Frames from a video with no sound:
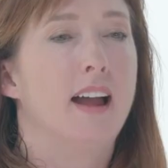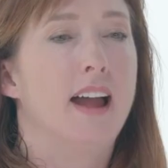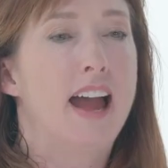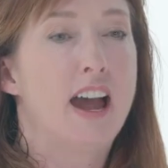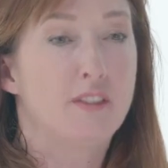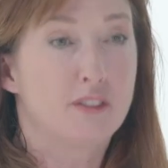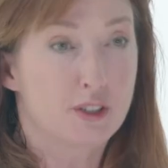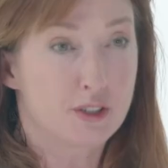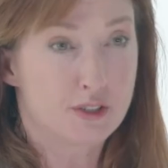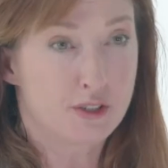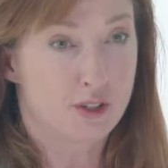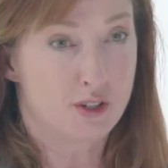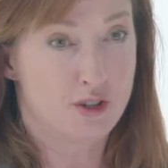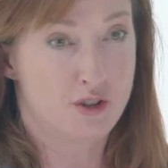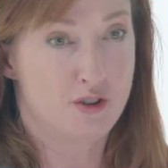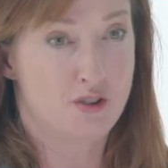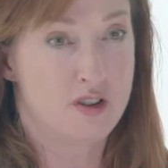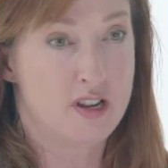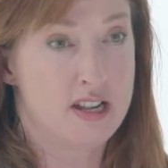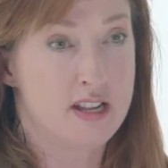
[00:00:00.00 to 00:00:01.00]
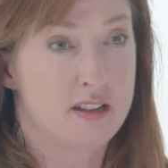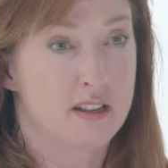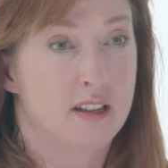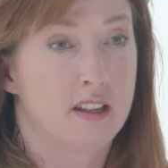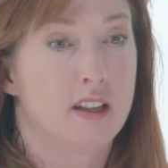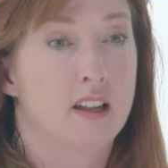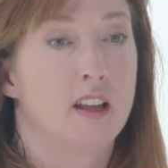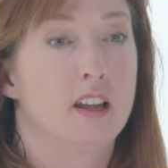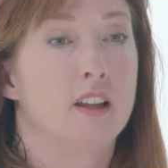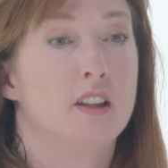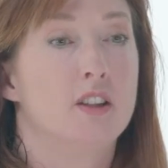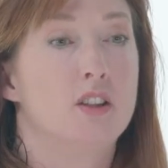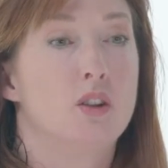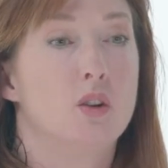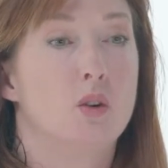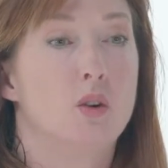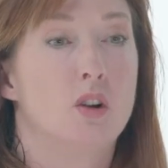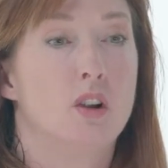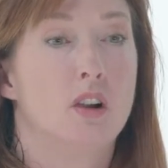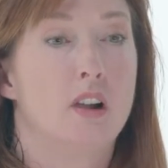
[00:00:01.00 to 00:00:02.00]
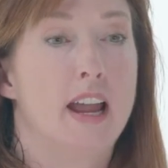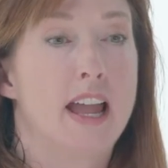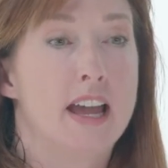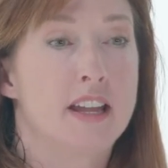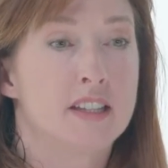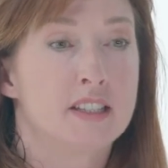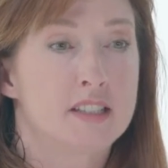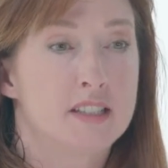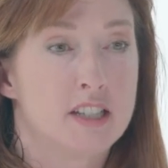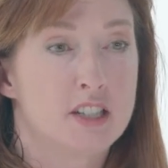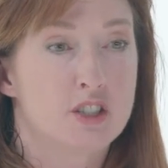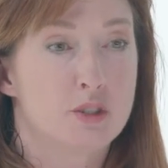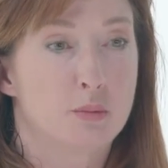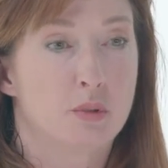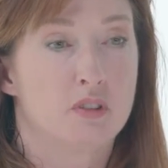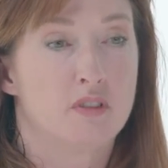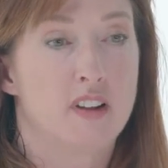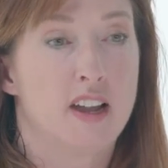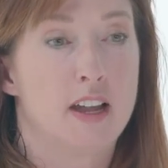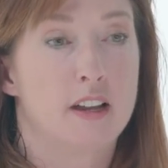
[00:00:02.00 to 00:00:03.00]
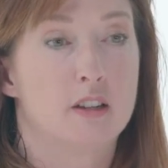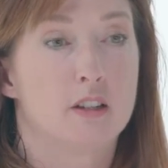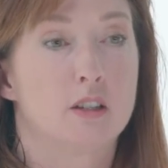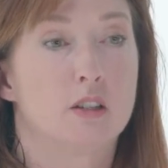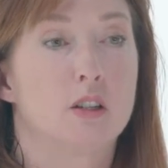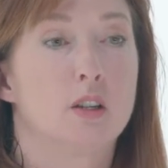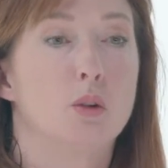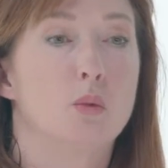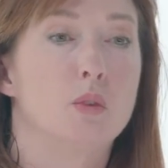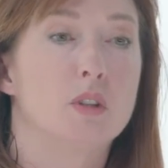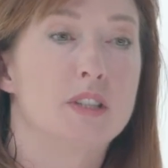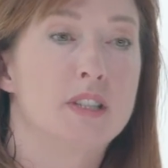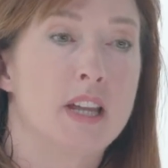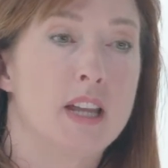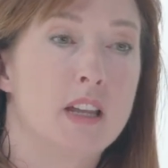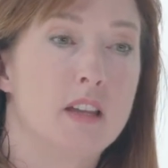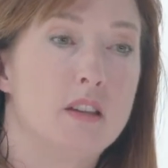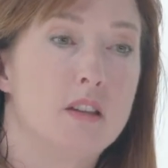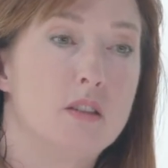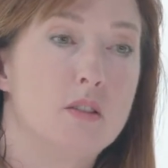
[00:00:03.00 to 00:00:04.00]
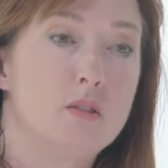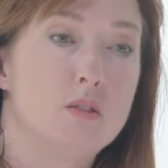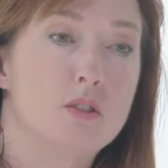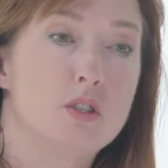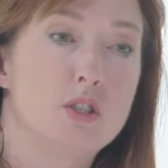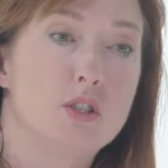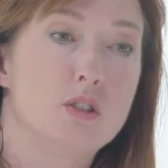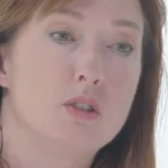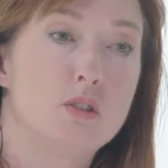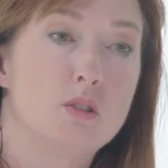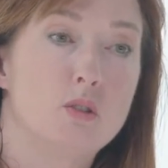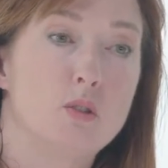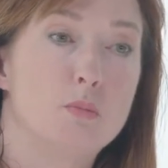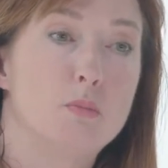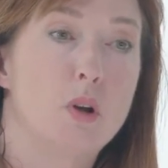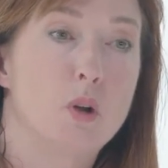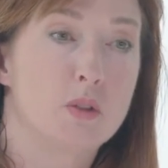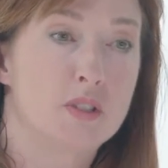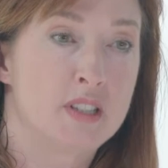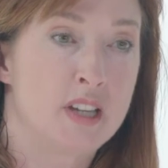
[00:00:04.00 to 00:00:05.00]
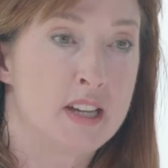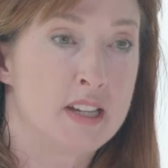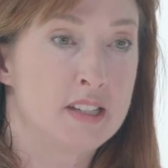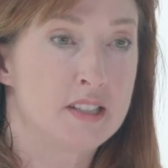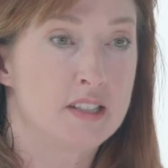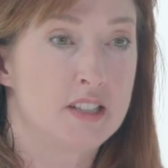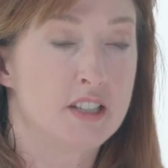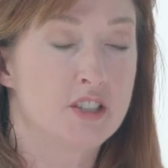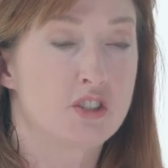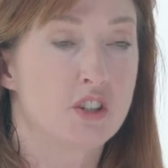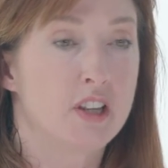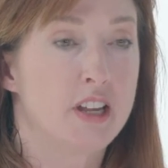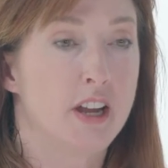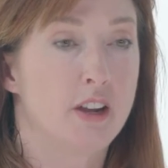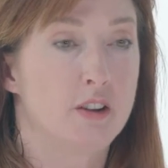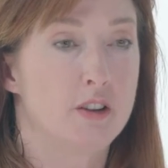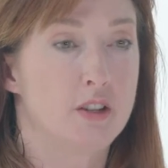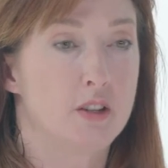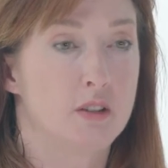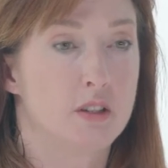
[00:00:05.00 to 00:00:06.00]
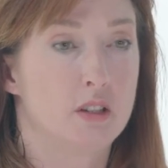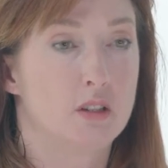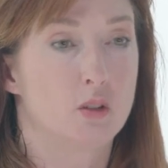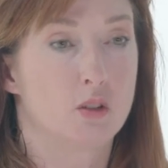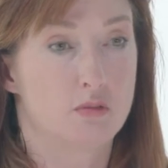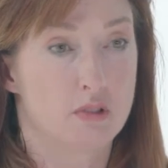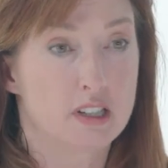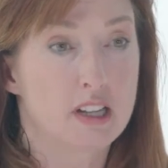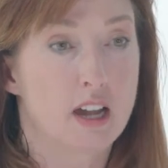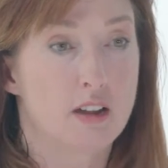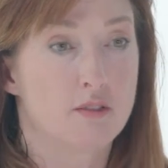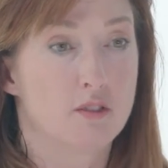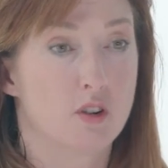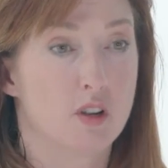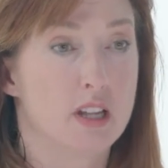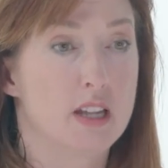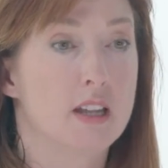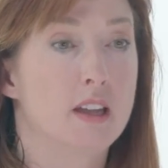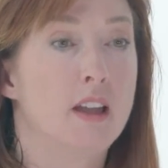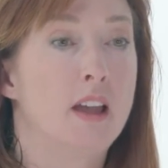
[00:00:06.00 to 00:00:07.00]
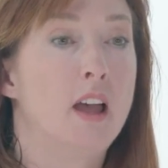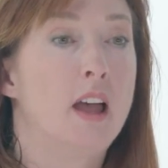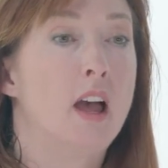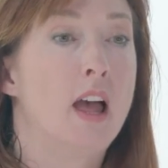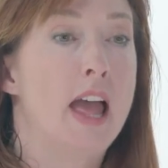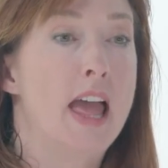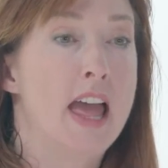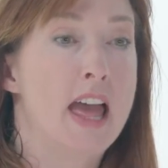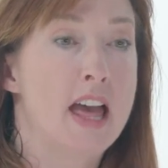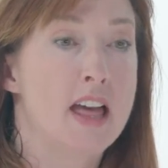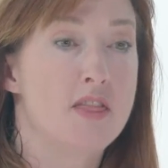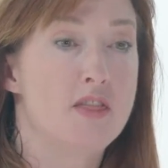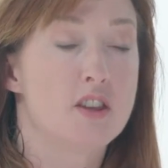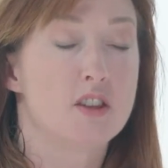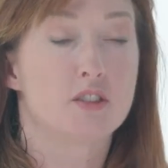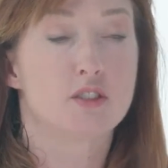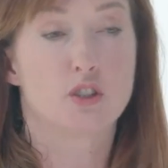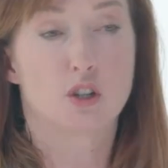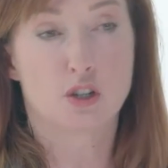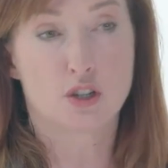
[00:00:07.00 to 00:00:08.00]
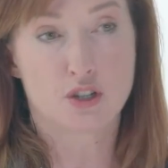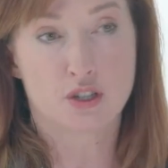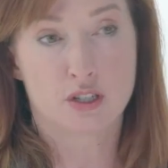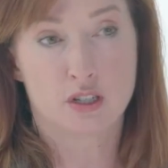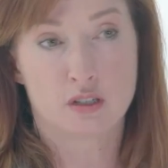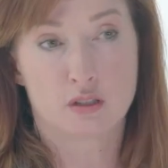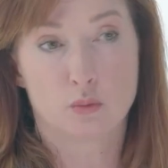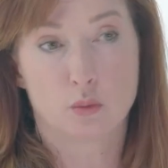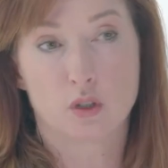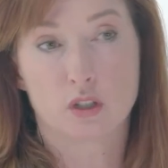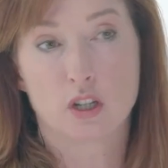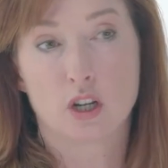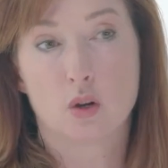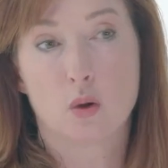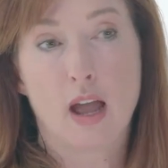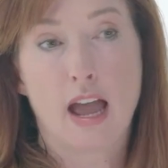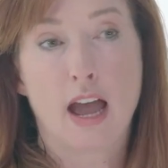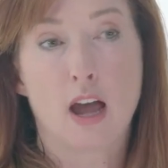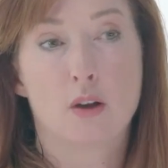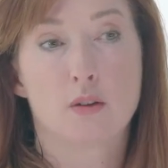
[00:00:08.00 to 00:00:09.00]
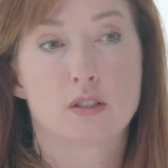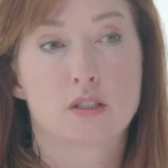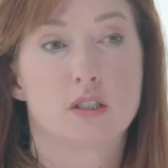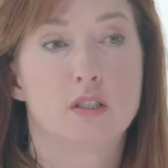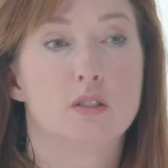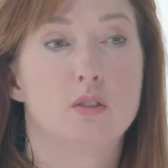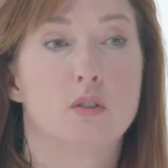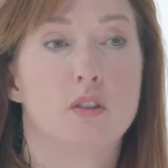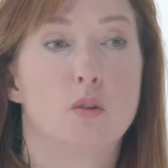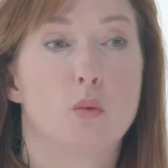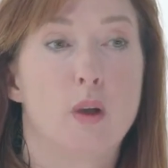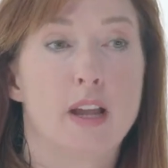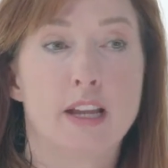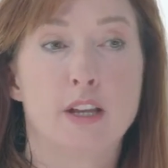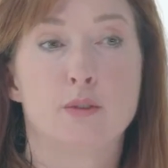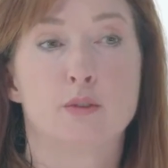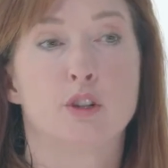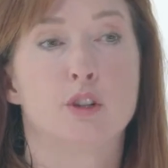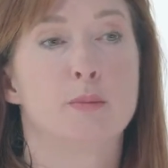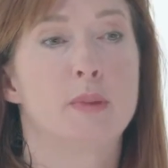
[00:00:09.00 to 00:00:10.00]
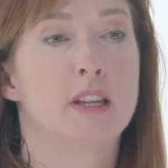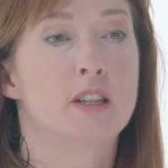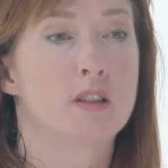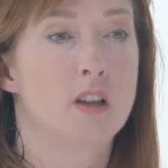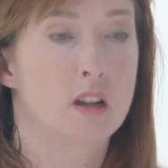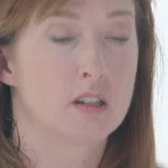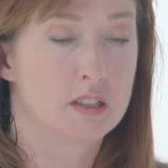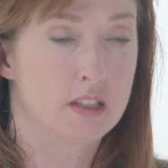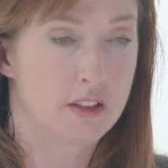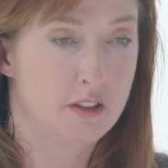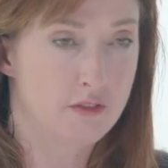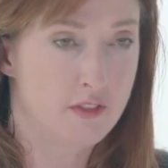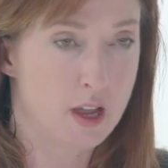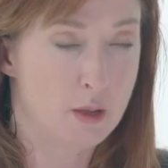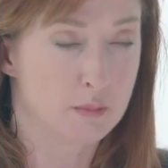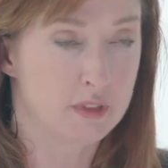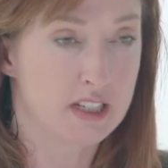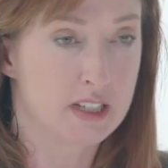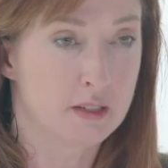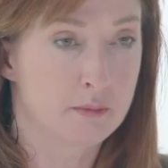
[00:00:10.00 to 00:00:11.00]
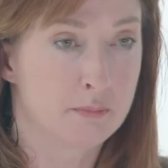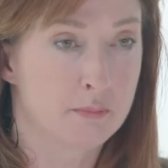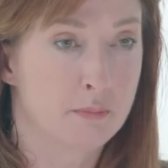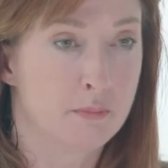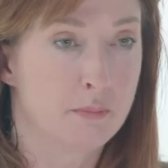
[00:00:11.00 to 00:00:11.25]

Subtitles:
After surgery, your anesthesia provider will take you to post-anesthesia care unit or recovery, and the surgeon will go out to the waiting room and talk to the family.